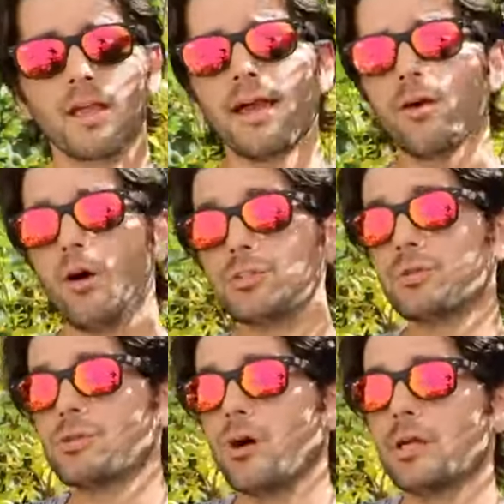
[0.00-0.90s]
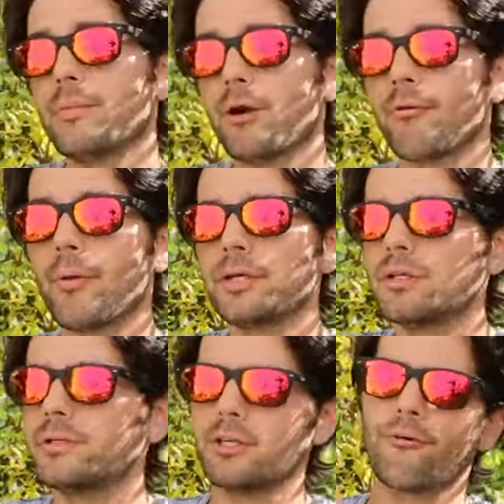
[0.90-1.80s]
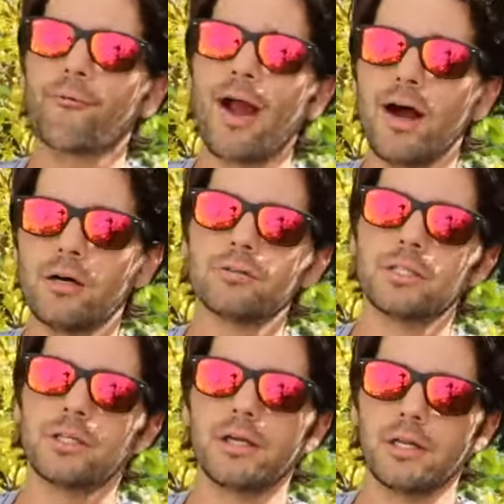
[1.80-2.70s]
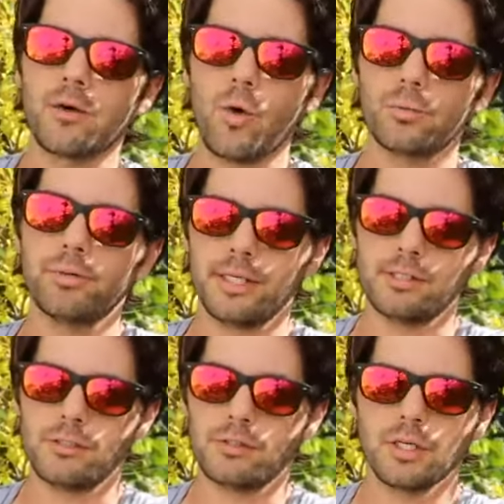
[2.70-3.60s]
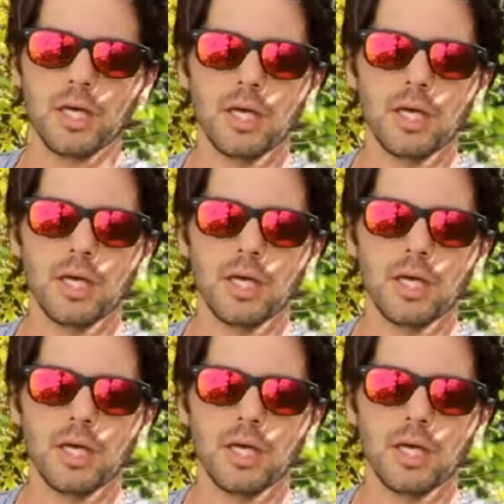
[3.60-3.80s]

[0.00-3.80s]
and also talking about growing them in the ground in cold places.